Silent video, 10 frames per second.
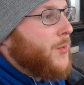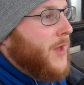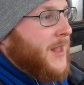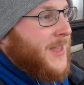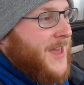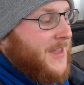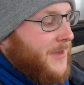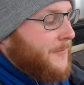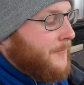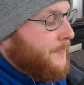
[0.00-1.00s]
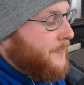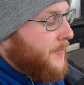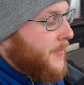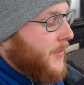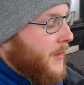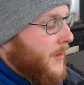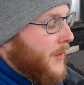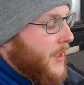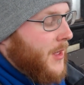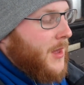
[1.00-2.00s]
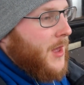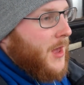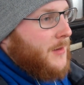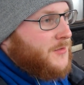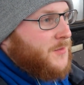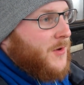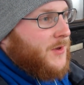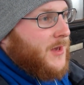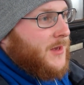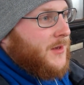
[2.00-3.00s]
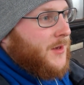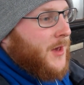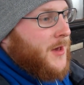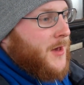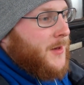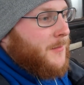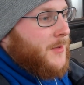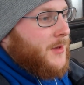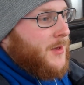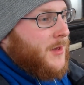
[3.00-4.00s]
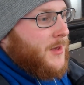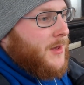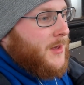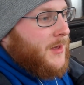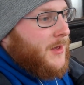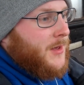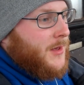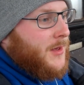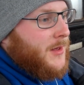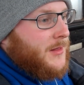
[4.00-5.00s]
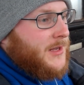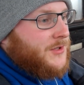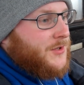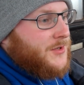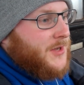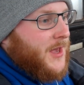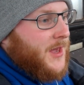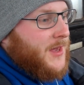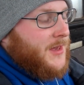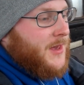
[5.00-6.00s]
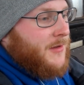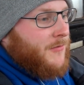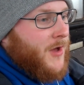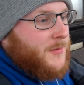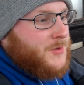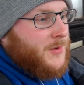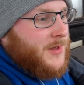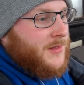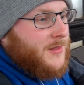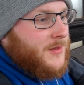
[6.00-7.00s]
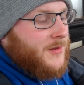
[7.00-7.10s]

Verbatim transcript: And in it, I'm smoking, um, let's just say it rhymes with